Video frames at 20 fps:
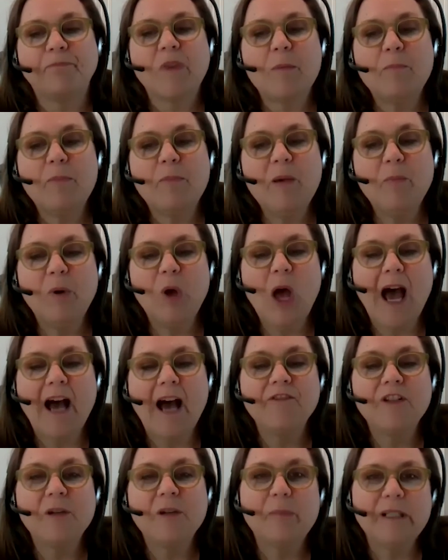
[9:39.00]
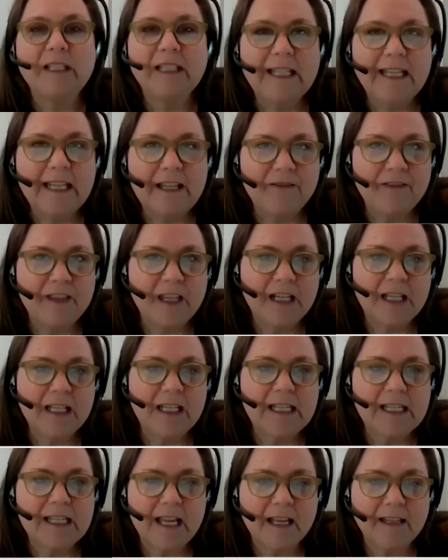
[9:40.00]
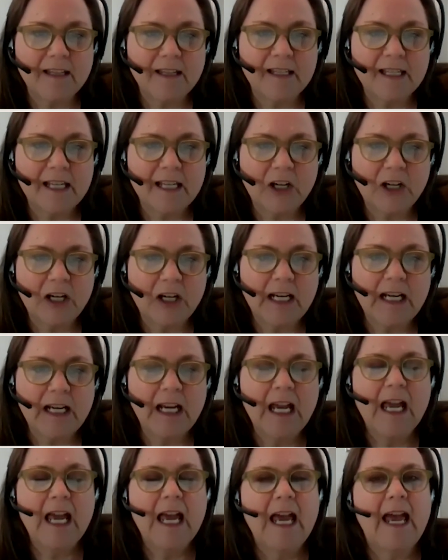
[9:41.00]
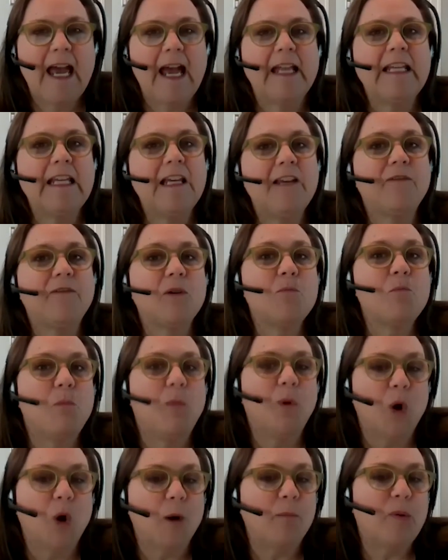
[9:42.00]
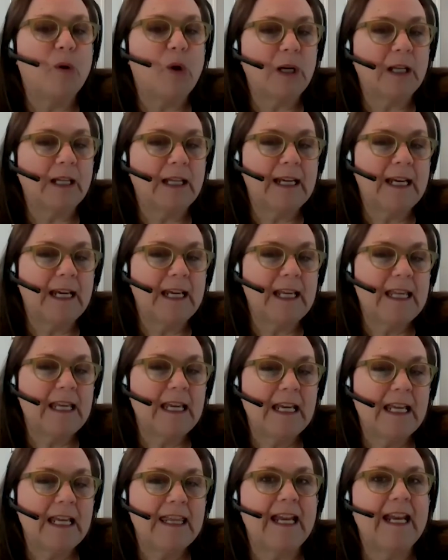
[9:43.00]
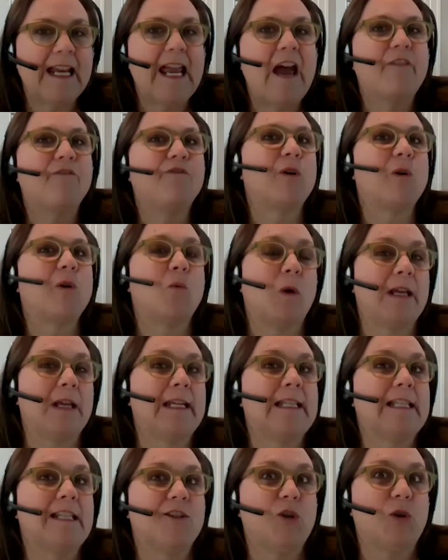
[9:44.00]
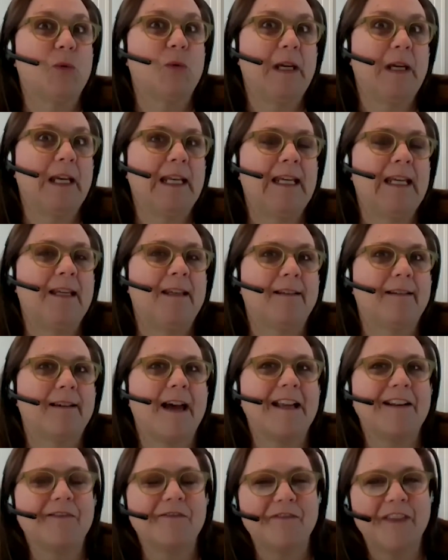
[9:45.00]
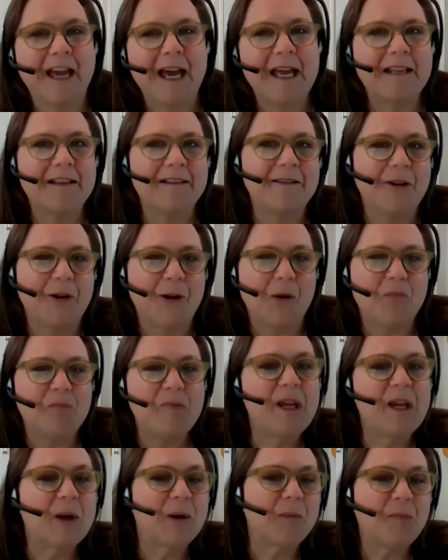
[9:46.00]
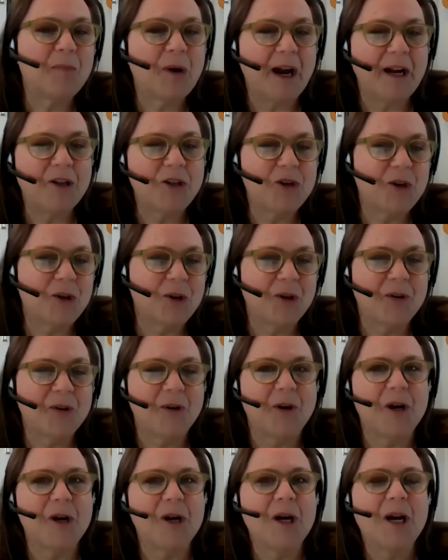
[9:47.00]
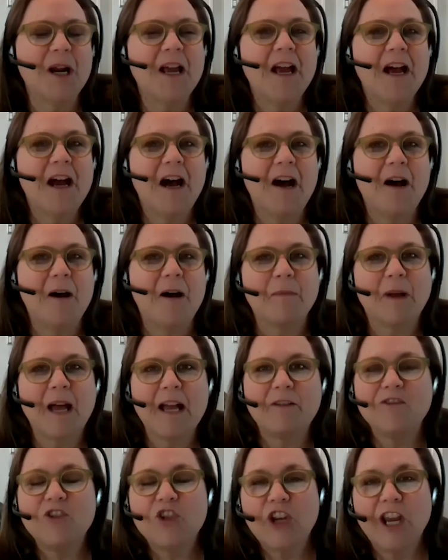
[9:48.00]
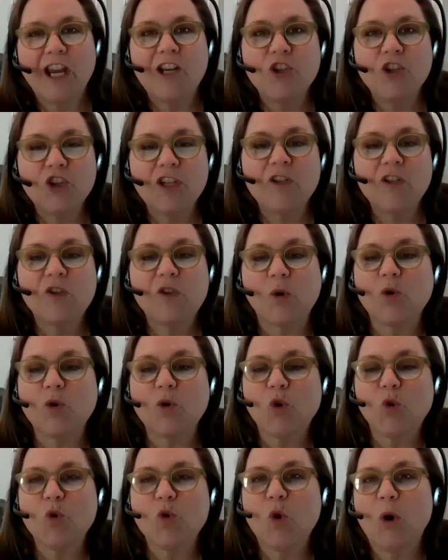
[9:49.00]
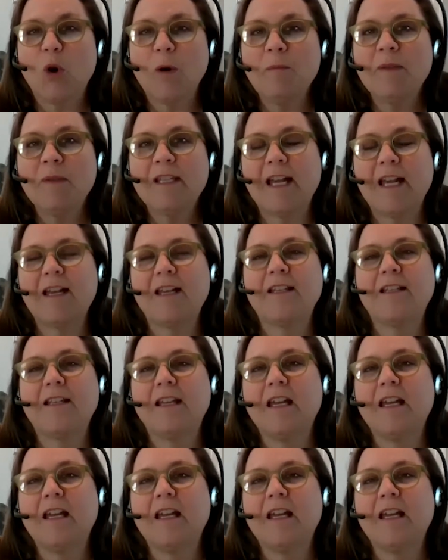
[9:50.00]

People have to believe that it's necessary, and even more importantly, I think that everyone is doing it, kind of that, peer pressure or kind of changing social norms that